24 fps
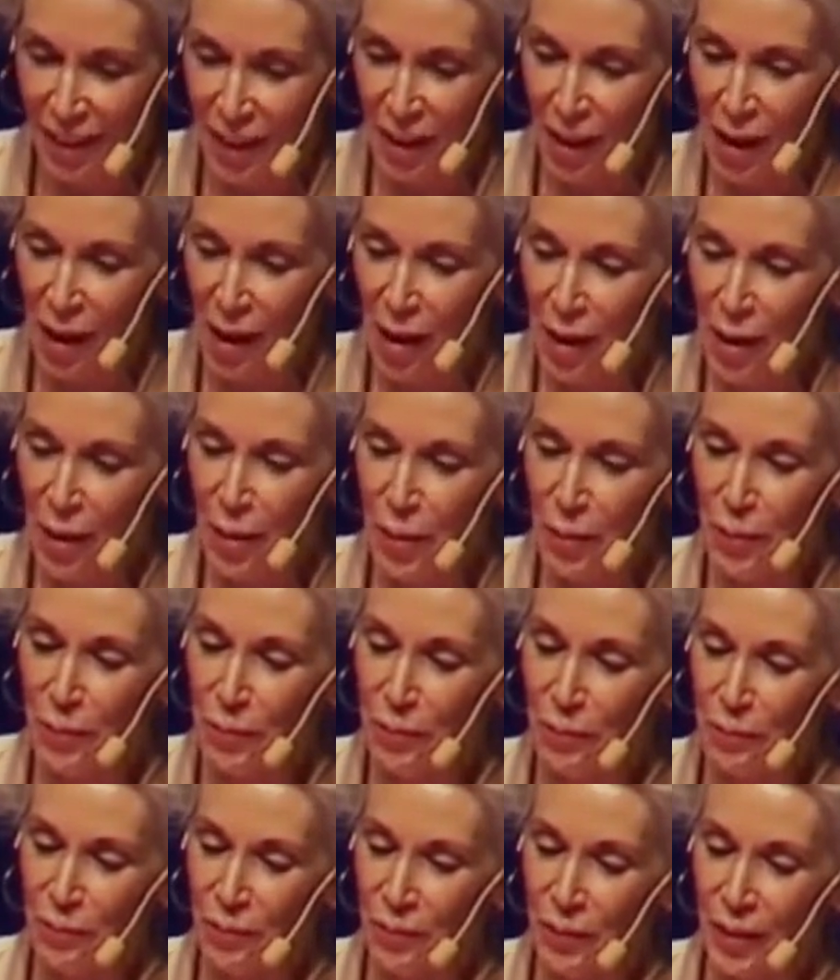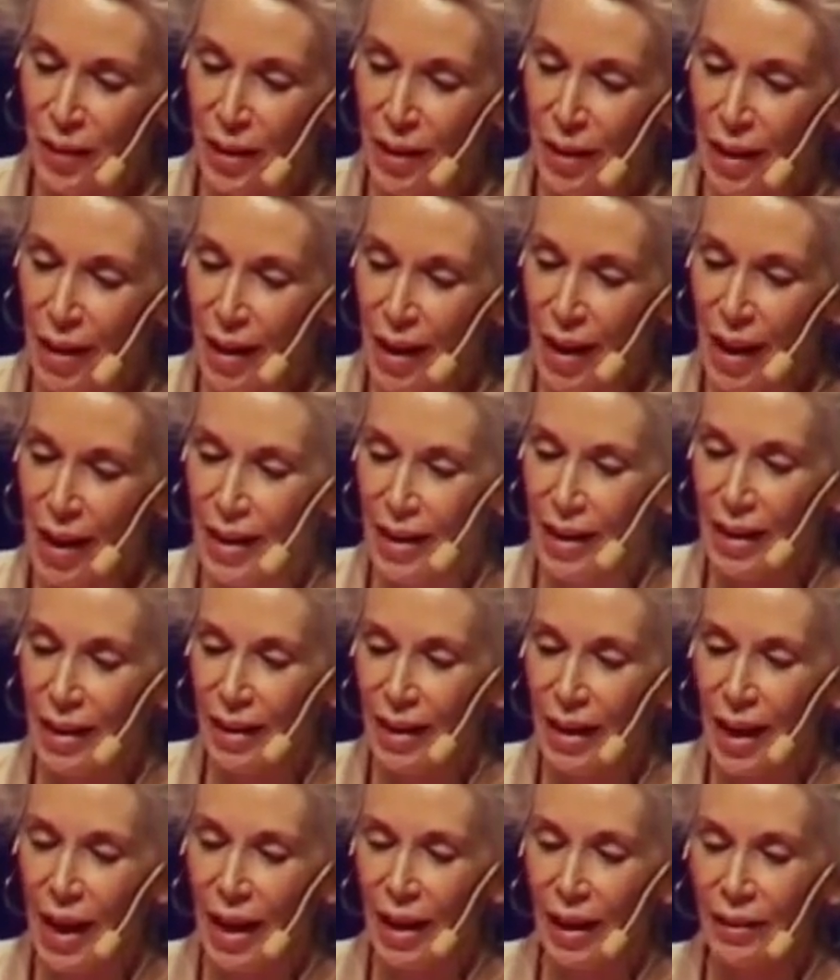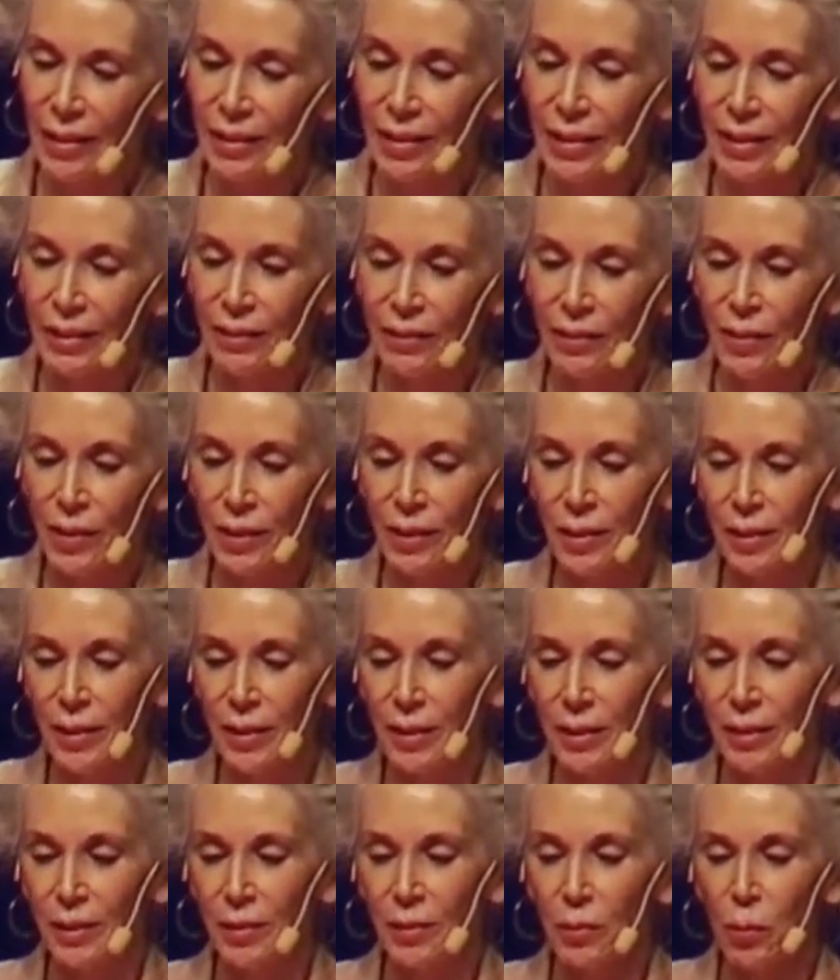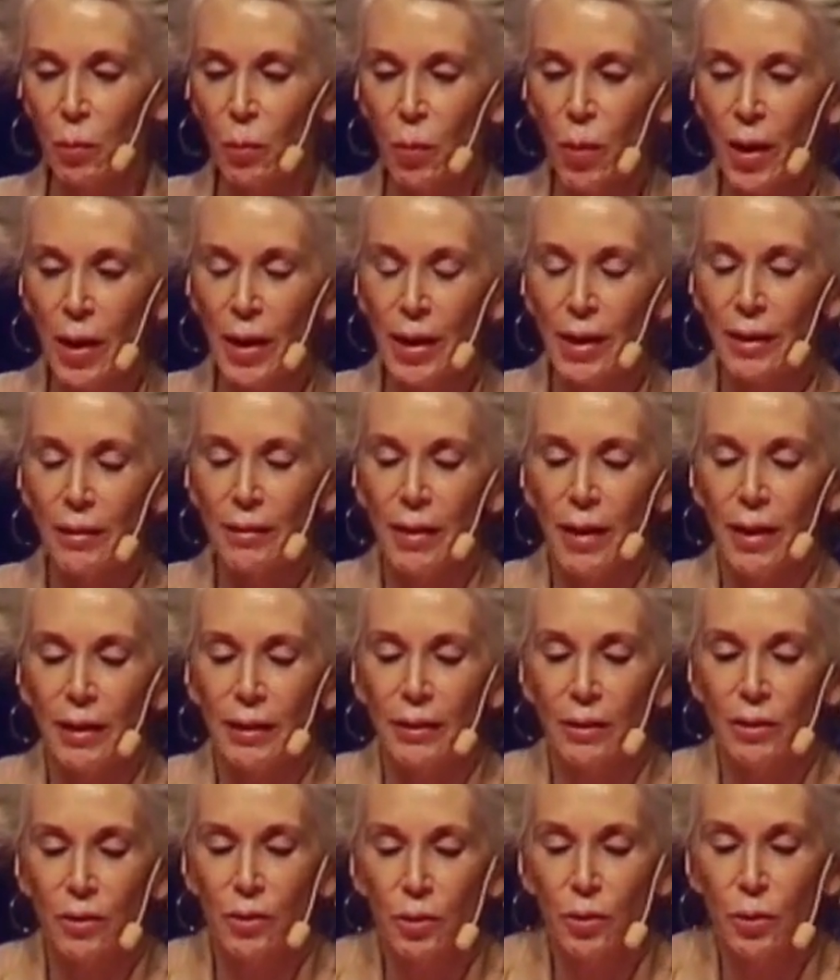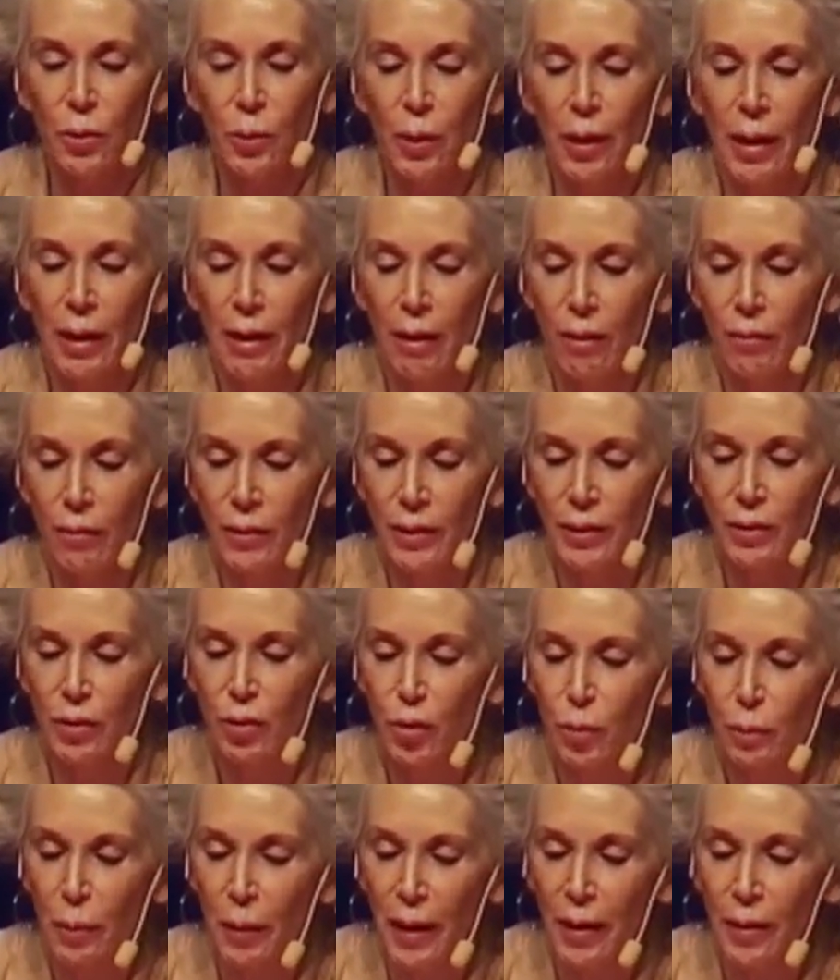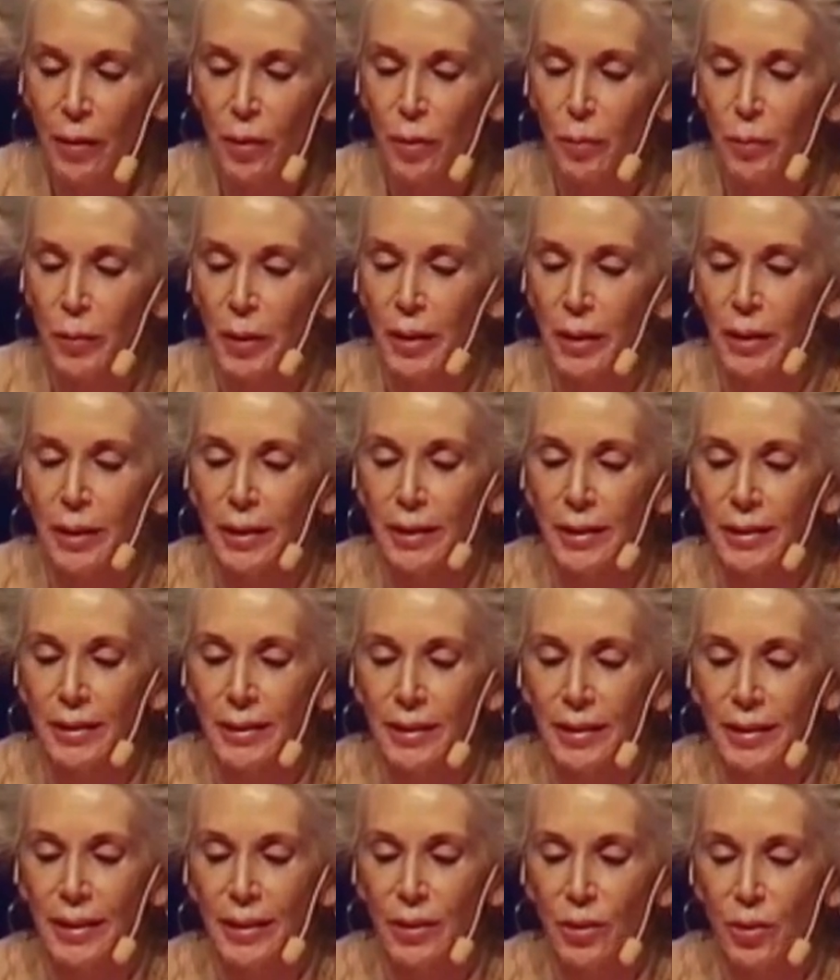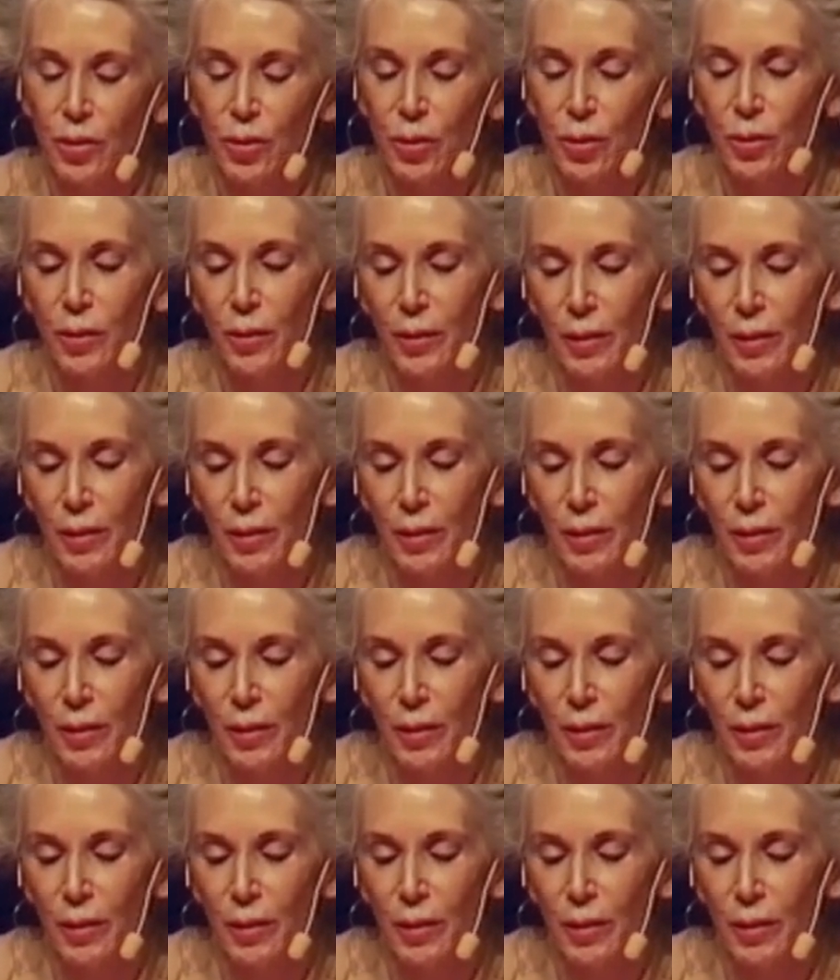And the way that you have inspired me is